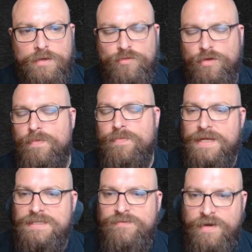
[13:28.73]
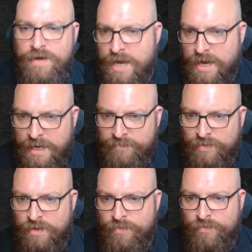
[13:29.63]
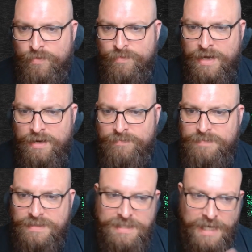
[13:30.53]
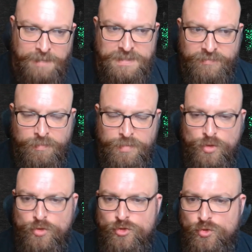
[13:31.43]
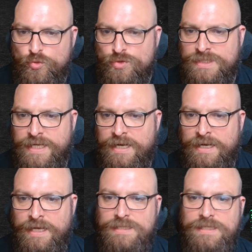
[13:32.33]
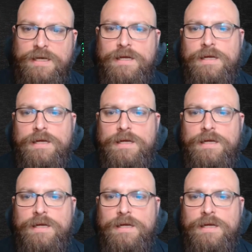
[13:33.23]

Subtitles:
So that's a very high level overview of kind of the types of abuse, tools and techniques.